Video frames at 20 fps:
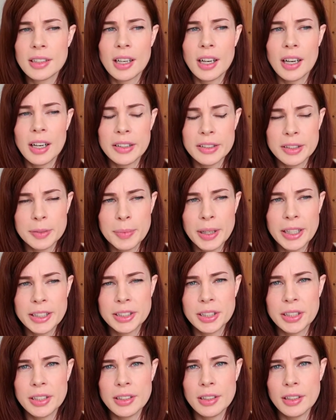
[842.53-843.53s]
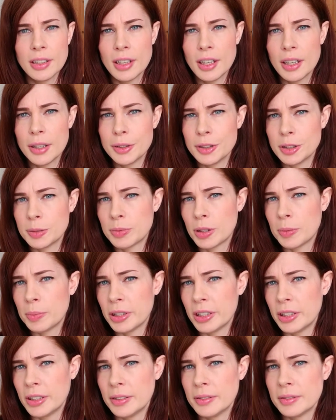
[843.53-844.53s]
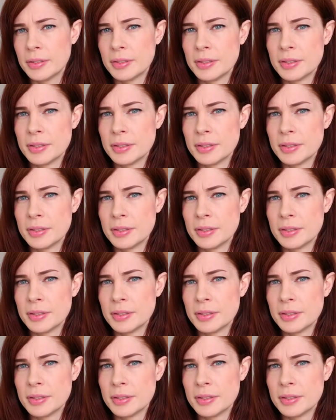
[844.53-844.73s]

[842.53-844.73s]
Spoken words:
I would imagine I was probably